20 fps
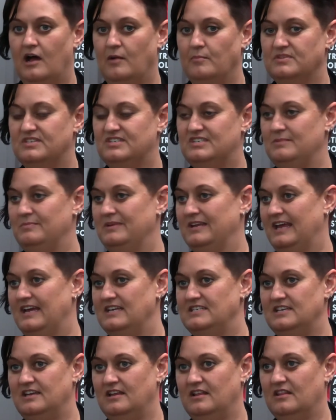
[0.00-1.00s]

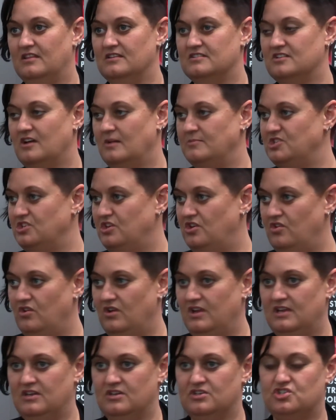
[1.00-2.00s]
stimulating the
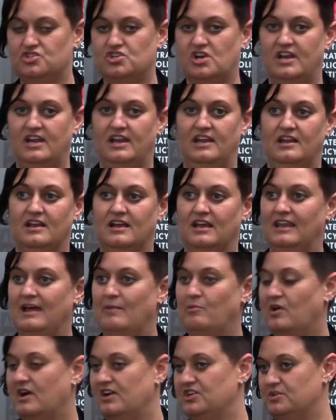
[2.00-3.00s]
cybersecurity industry,
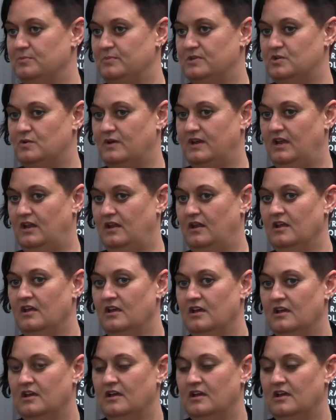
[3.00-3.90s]
collaboration between